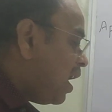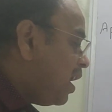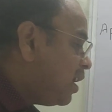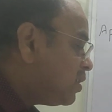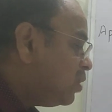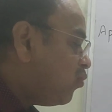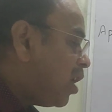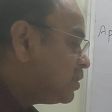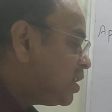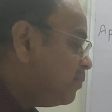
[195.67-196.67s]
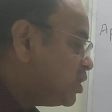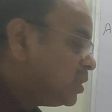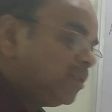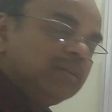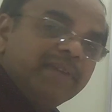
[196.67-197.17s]
are water
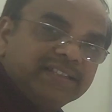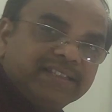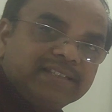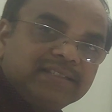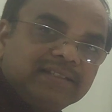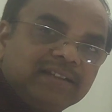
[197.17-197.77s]
miscible bases.